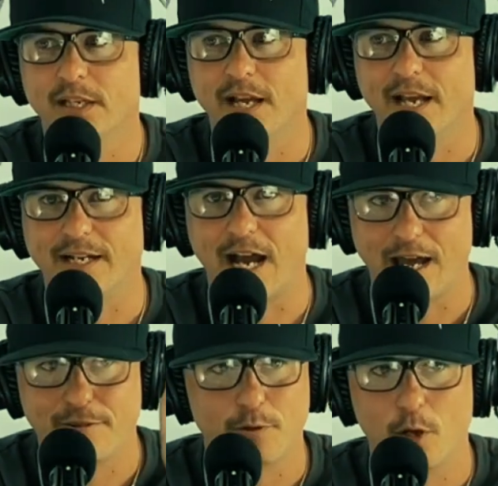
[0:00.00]
And
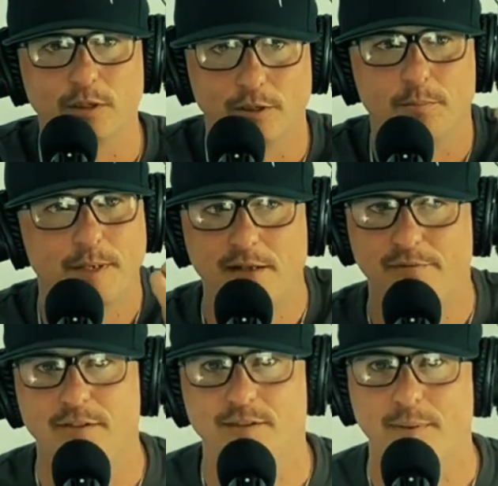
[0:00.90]
I throw little mini
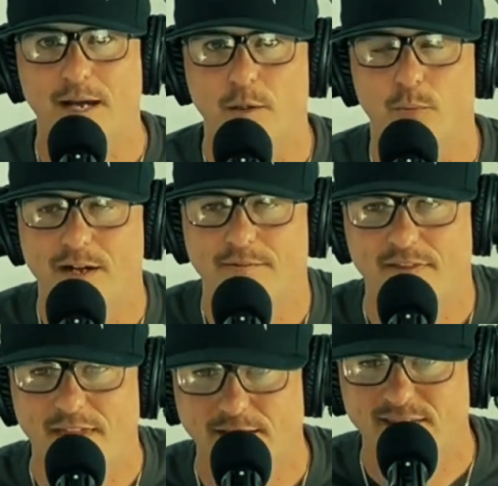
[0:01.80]
fits about it whenever I
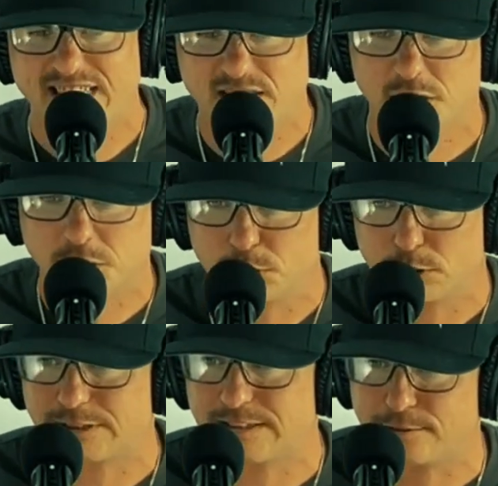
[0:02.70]
think things aren't going
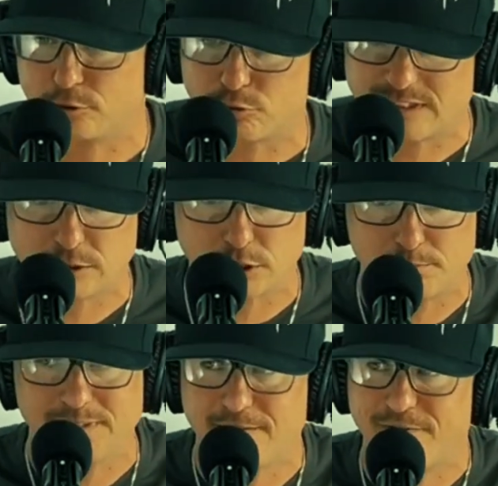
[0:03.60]
right. And I throw these little
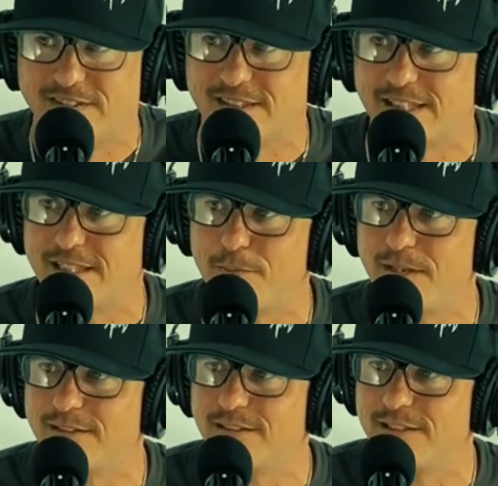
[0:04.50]
mini fits like I did
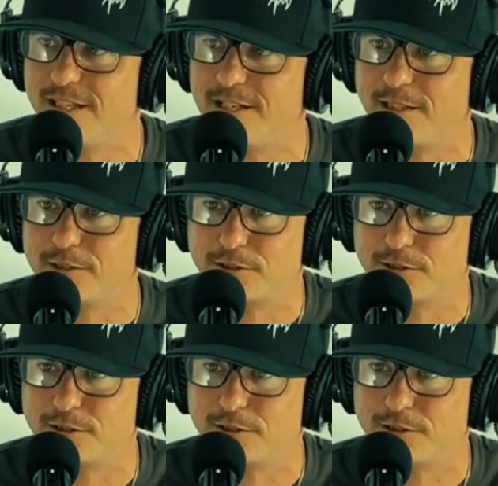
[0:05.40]
when I was a teenager.